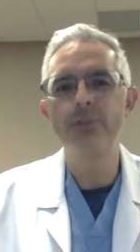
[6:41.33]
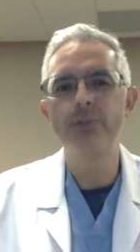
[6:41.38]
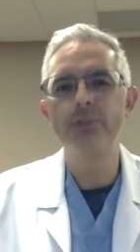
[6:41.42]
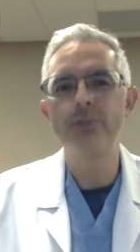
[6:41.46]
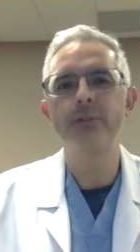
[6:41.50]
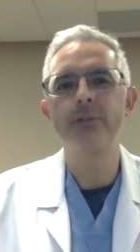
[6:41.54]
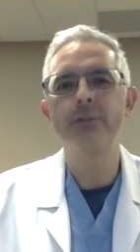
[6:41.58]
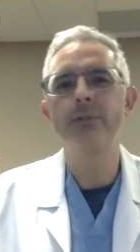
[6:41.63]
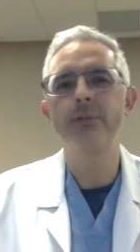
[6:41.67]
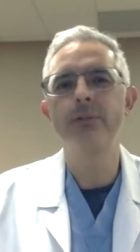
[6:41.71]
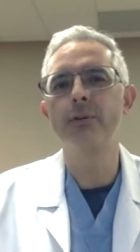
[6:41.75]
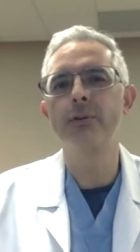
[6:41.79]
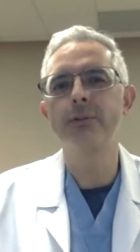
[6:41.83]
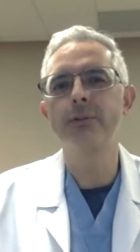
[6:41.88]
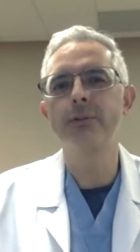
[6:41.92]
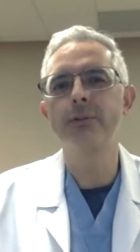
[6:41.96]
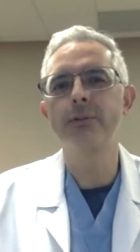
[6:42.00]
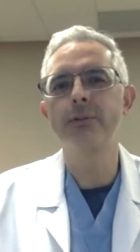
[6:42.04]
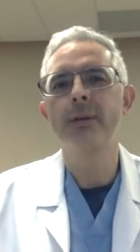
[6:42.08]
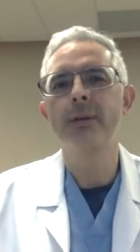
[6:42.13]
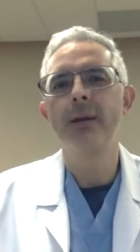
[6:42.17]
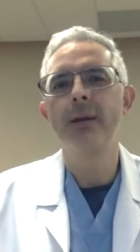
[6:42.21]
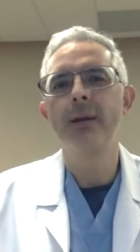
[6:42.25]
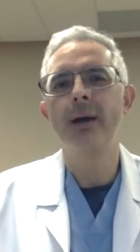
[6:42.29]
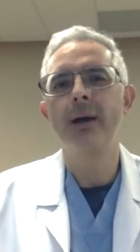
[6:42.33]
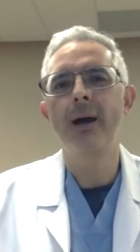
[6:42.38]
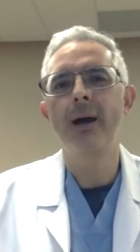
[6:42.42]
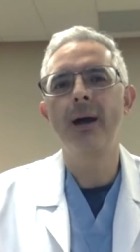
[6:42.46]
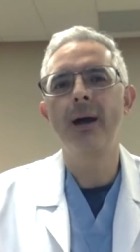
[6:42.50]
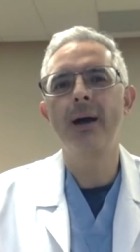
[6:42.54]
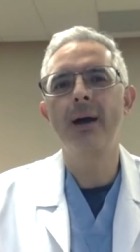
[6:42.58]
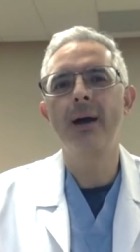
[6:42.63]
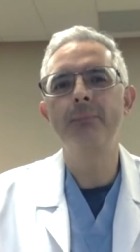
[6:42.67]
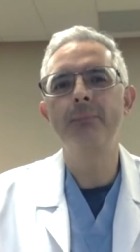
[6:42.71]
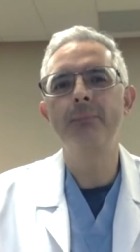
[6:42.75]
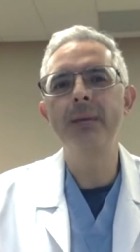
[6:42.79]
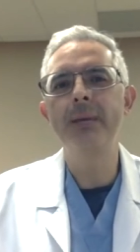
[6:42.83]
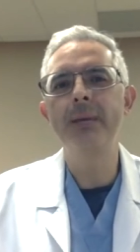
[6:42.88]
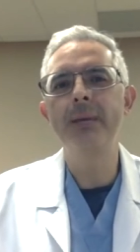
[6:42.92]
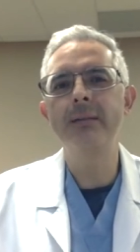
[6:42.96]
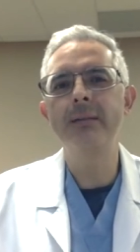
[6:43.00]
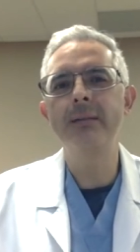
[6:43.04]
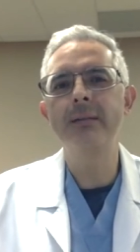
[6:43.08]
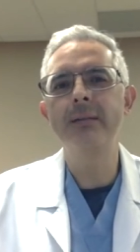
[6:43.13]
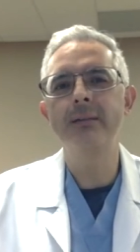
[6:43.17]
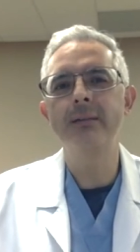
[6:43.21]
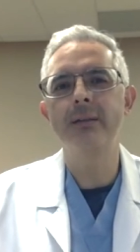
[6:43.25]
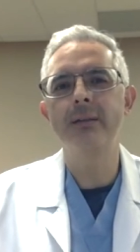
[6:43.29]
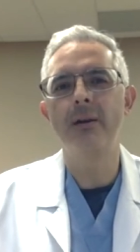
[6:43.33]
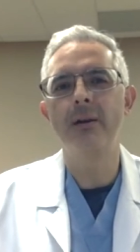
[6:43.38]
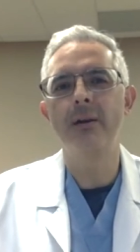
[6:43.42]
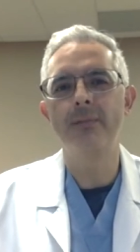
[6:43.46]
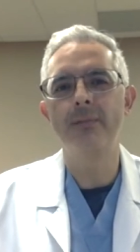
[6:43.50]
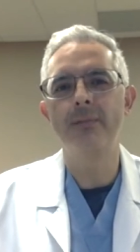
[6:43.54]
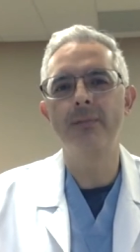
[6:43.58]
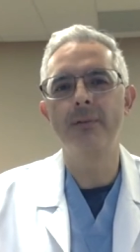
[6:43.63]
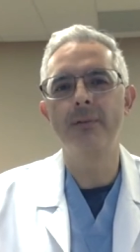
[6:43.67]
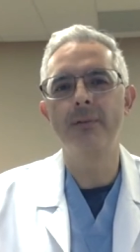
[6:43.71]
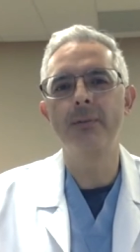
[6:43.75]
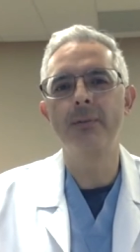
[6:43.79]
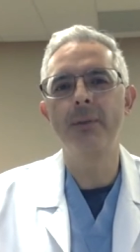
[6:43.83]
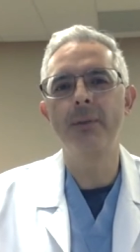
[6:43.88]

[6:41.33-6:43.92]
portions, those uh, pieces of,